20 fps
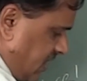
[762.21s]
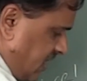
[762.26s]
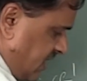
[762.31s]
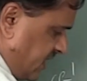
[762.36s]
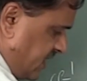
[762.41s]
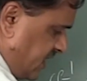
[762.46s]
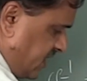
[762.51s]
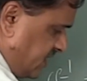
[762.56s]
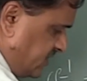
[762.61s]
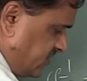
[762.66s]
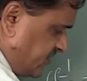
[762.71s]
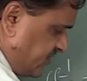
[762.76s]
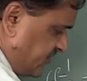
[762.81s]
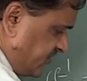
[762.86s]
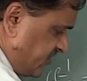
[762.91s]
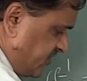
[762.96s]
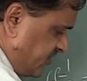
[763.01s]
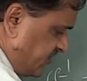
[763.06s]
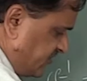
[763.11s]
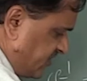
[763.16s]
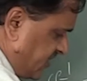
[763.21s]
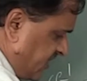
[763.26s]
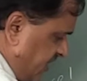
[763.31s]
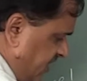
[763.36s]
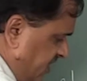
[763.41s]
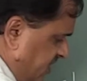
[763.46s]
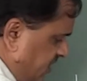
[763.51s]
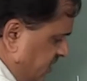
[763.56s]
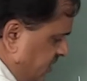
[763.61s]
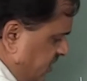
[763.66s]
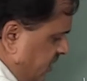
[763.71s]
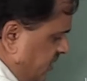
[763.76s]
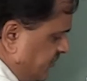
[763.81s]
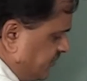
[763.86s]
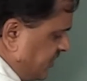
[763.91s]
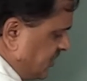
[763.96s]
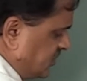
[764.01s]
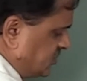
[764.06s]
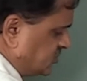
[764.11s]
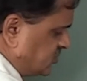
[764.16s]
Again this is an identity
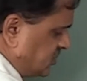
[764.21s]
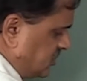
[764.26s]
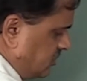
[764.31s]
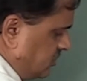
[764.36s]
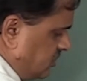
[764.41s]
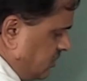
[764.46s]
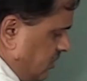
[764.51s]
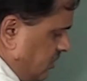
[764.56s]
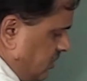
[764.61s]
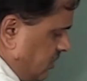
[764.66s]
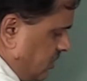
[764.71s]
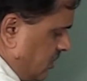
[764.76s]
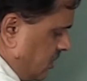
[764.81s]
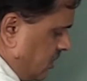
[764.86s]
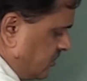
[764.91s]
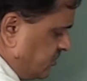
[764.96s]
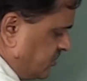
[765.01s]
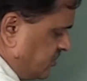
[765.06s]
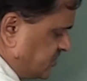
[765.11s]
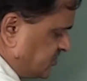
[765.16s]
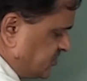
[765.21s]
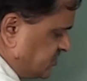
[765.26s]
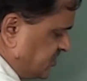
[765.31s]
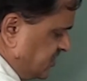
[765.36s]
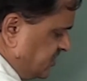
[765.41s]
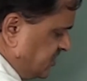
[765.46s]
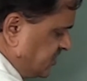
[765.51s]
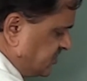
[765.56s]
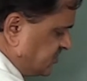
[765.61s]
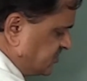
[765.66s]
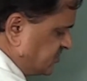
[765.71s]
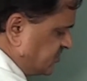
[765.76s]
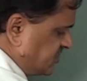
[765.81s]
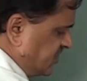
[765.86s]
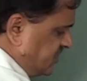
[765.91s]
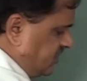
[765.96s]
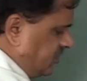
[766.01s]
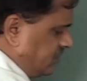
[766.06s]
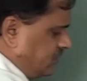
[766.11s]
function on the set Z.